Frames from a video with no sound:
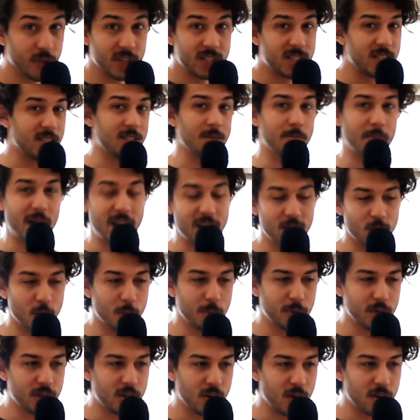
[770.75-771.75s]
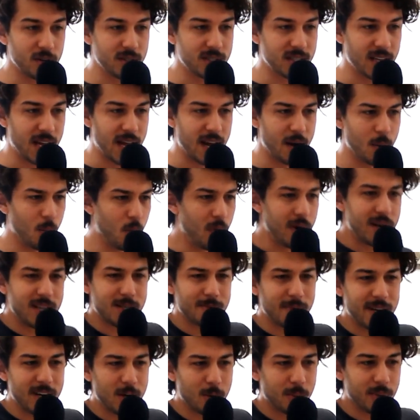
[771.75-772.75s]
This isn't my normal content. What
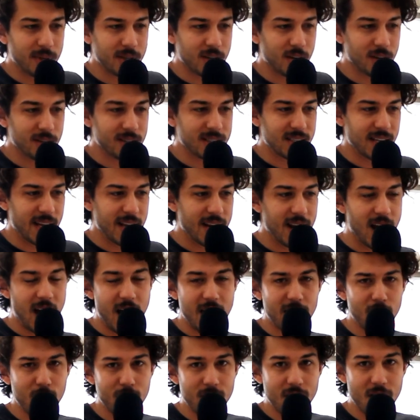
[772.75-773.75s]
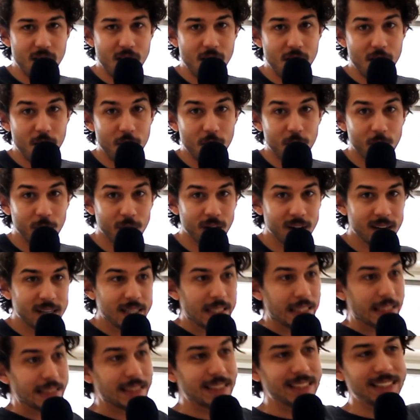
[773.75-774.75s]
is my normal content? I don't know.
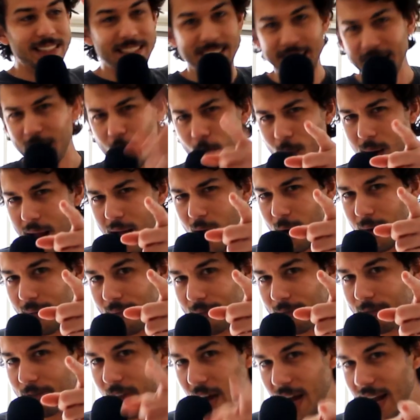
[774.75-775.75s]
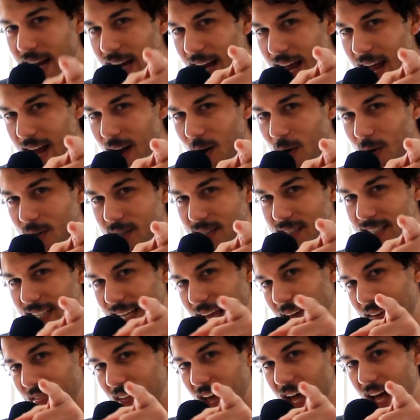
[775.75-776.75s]
Stick around and find out
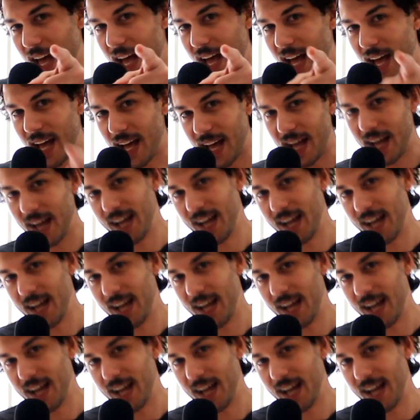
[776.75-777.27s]
together.